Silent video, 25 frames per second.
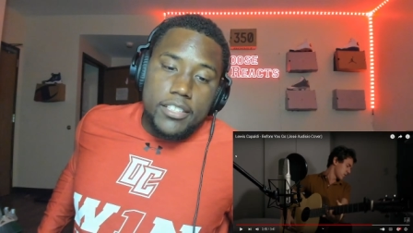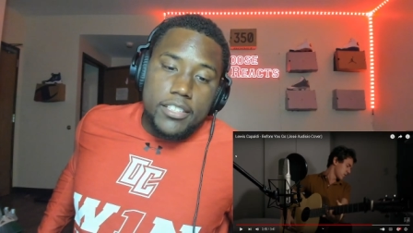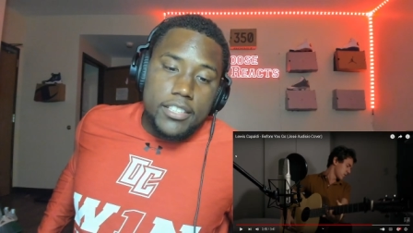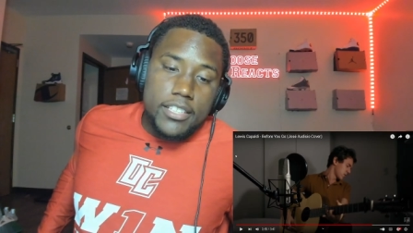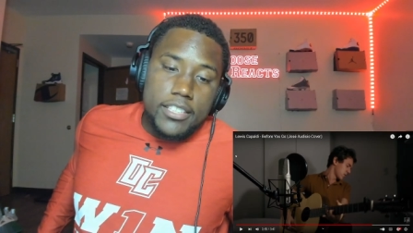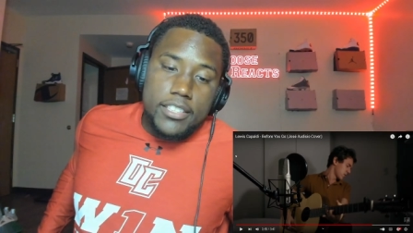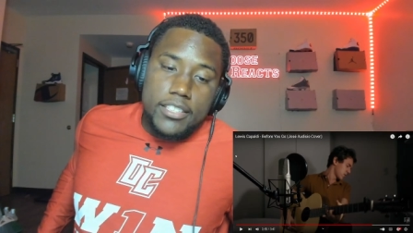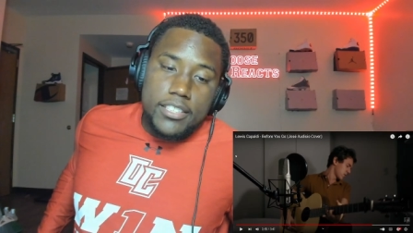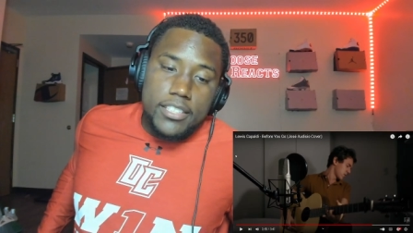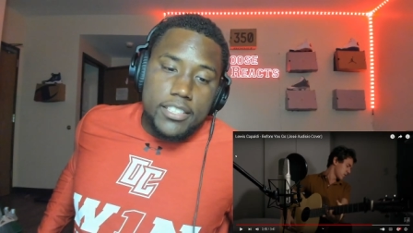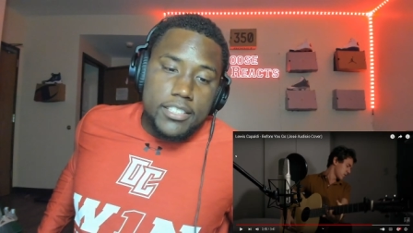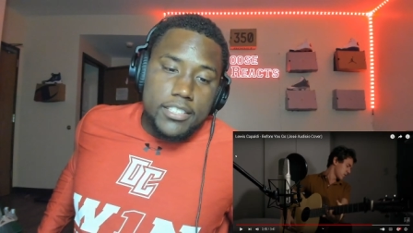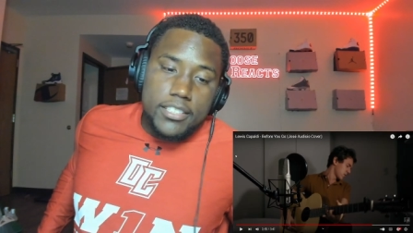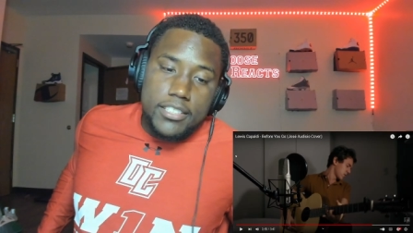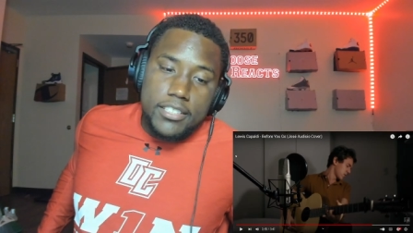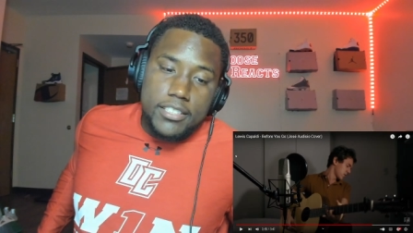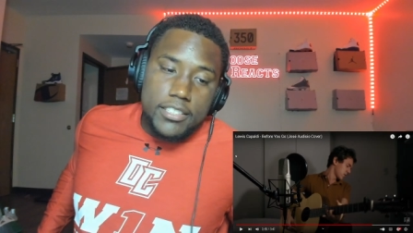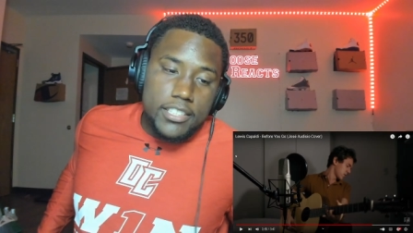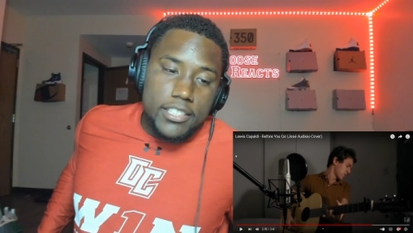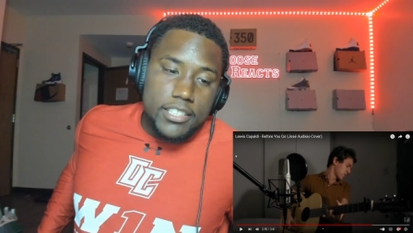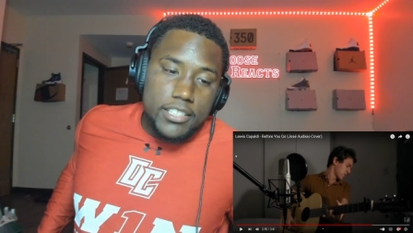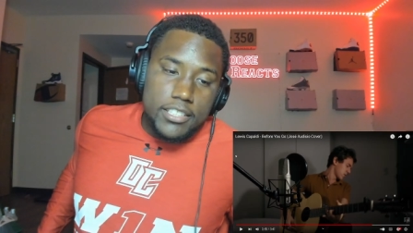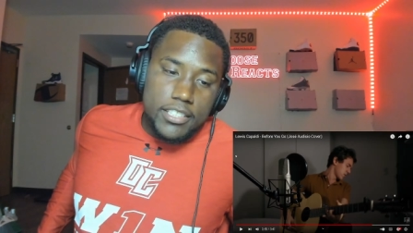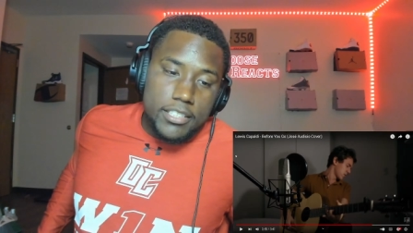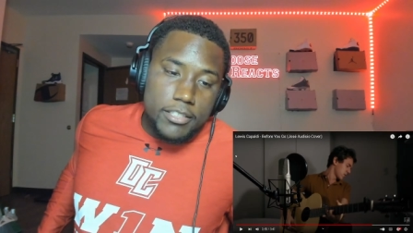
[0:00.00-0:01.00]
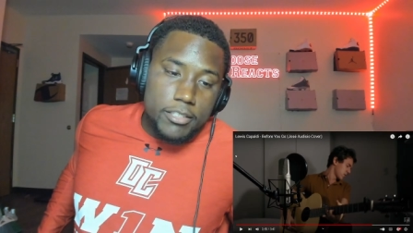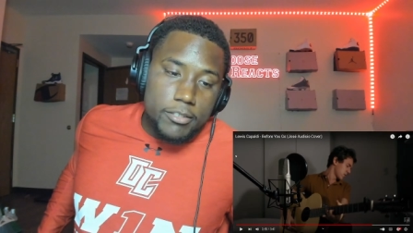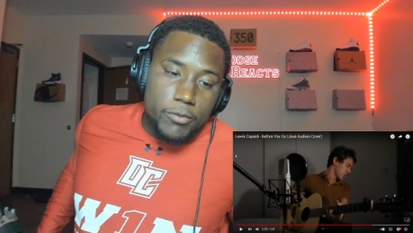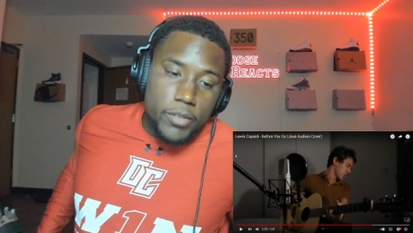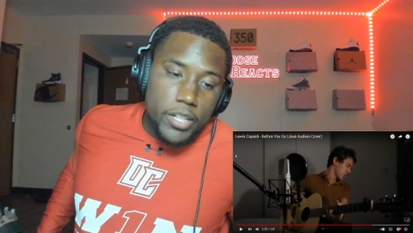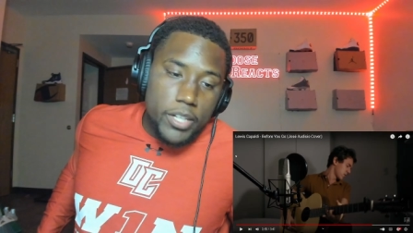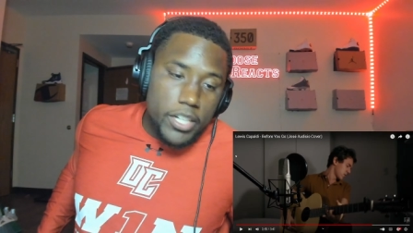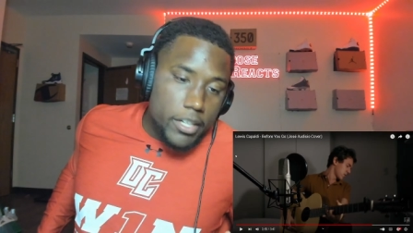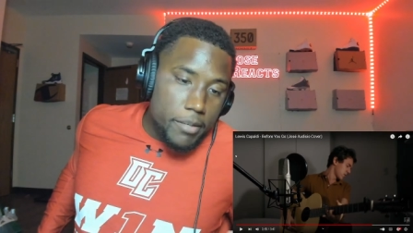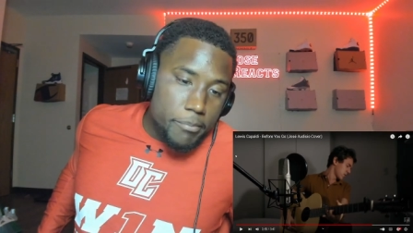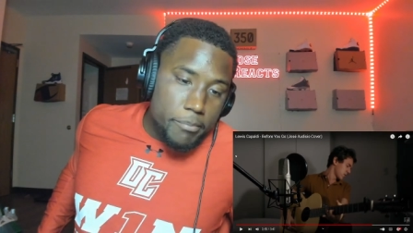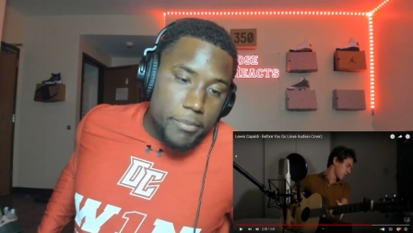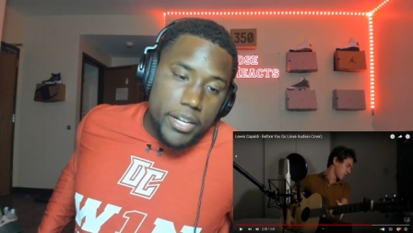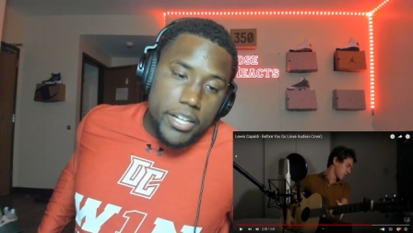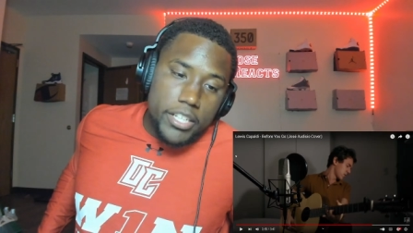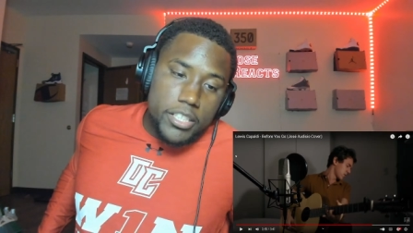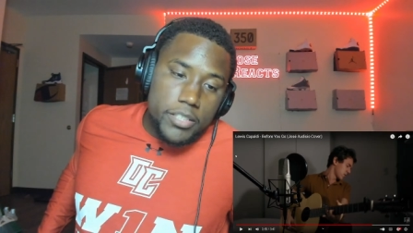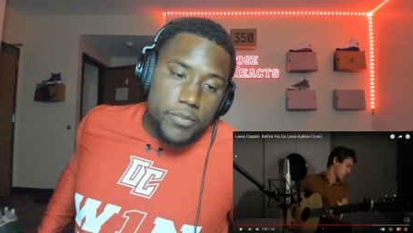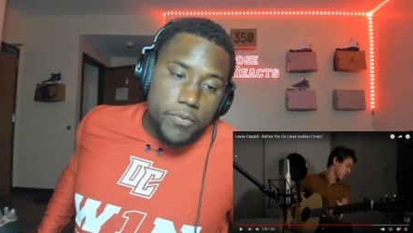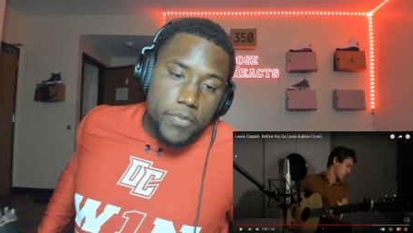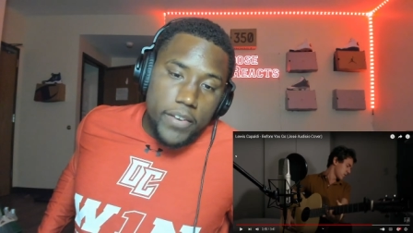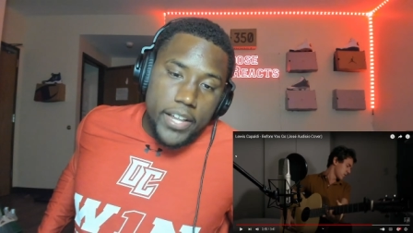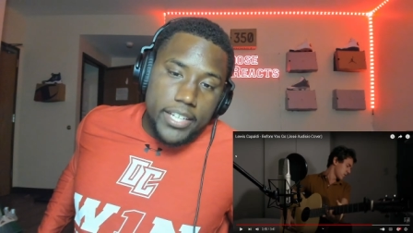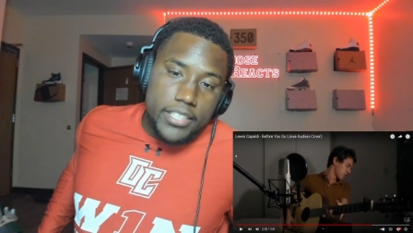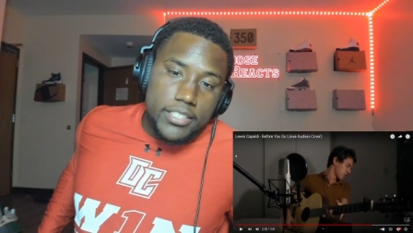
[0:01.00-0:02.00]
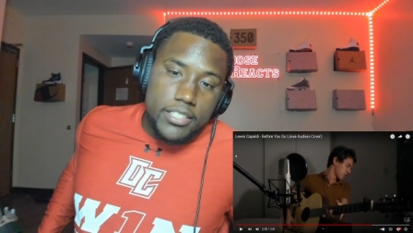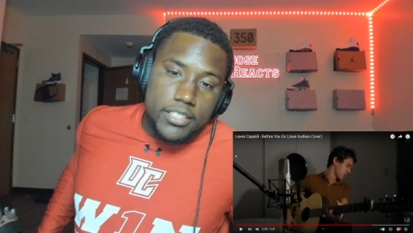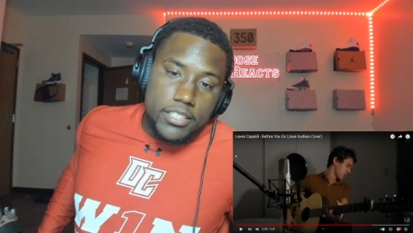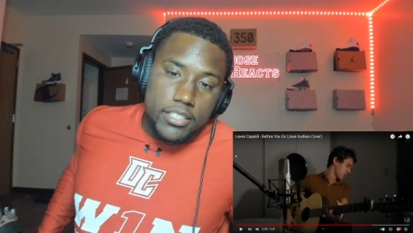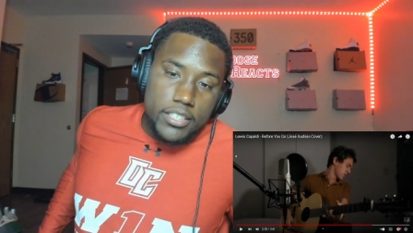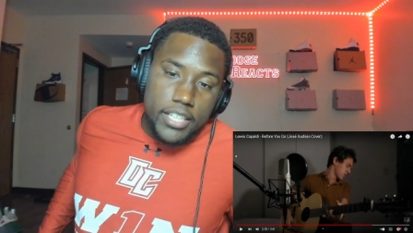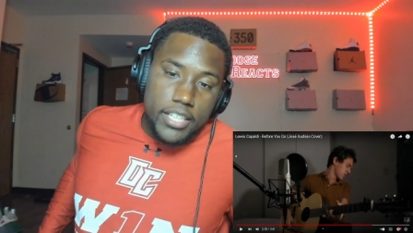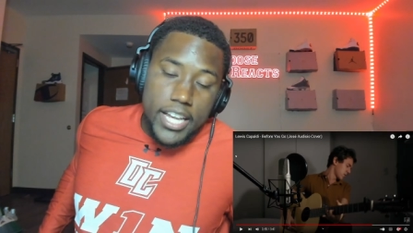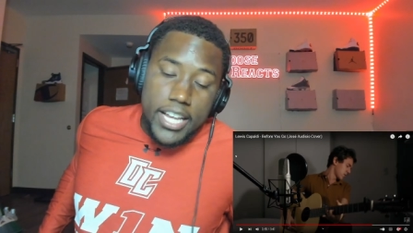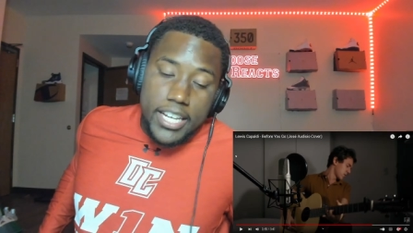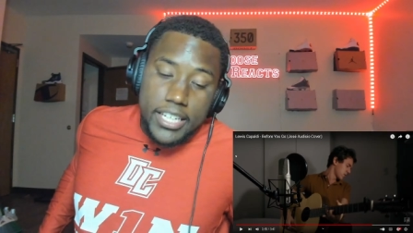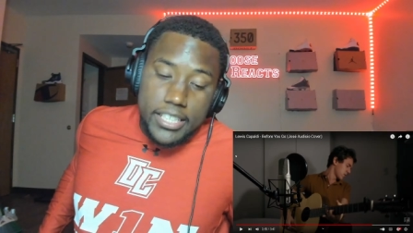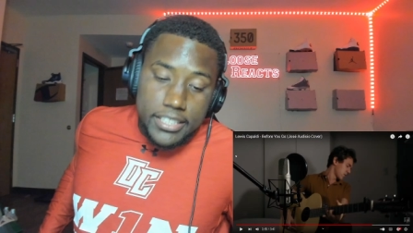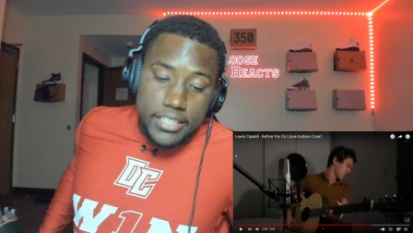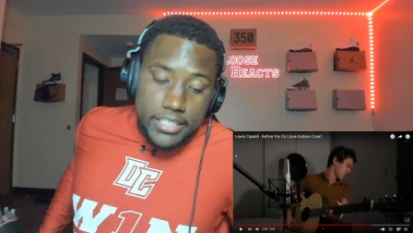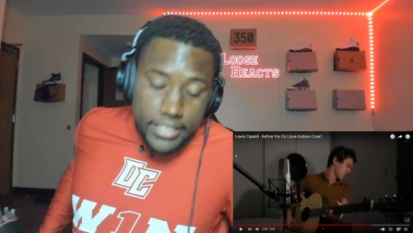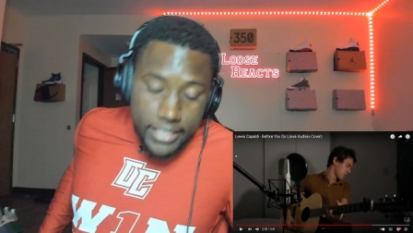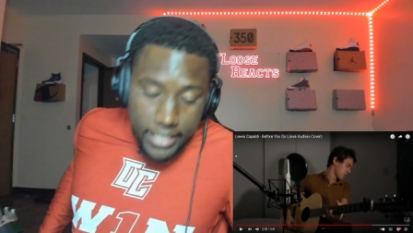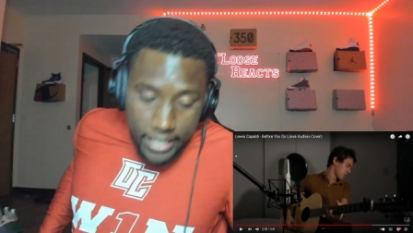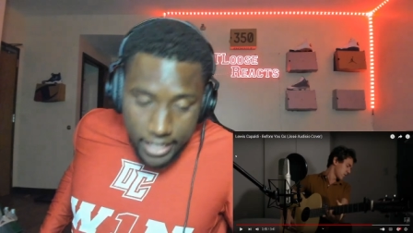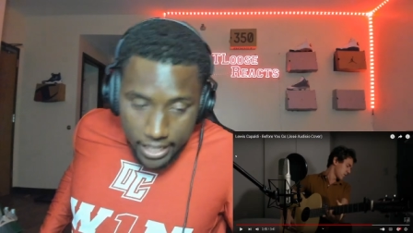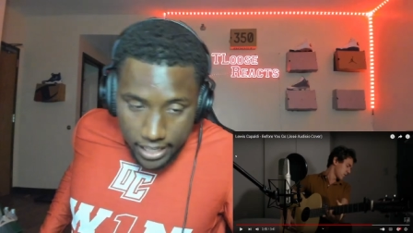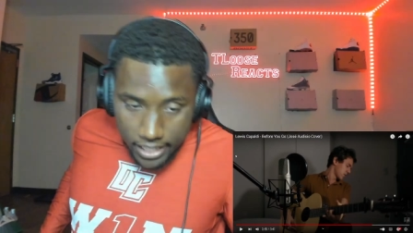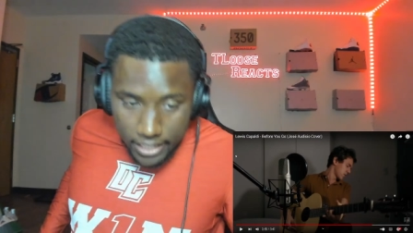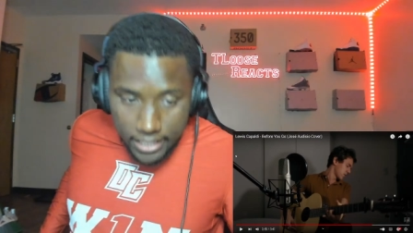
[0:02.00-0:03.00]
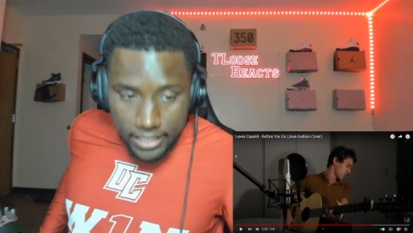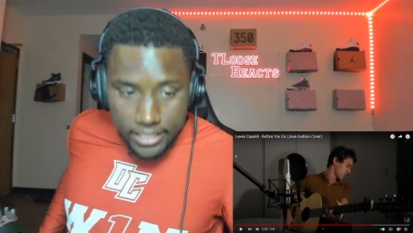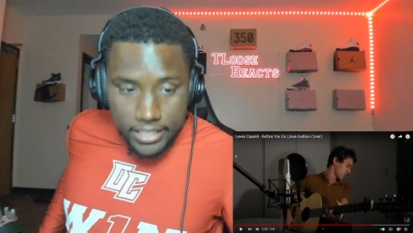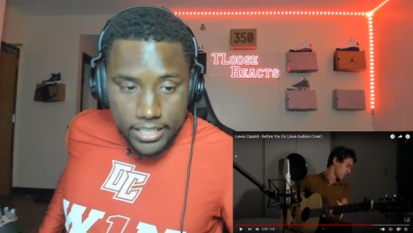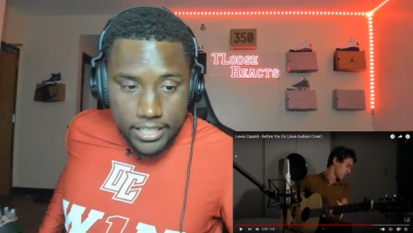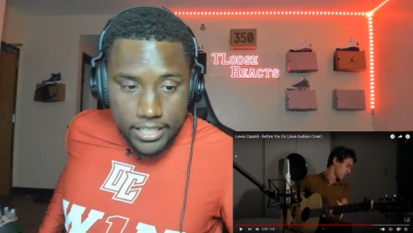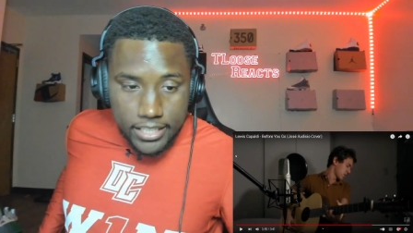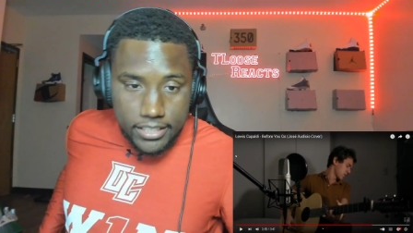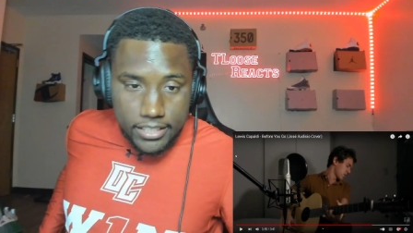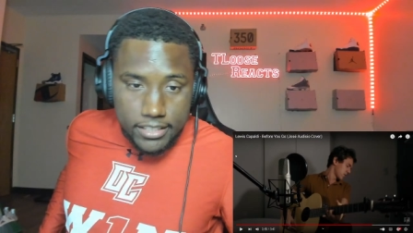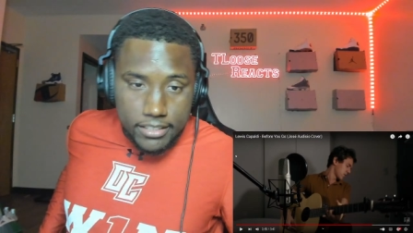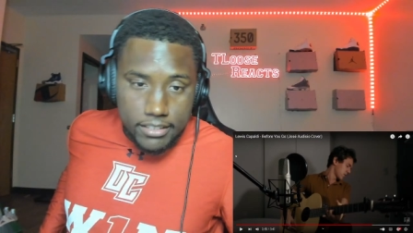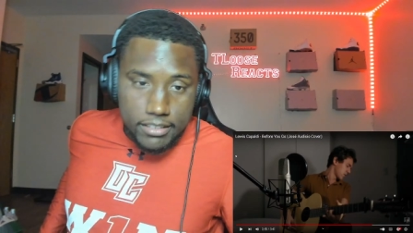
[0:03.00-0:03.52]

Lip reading: This is one of the biggest flexes, and he's killing it.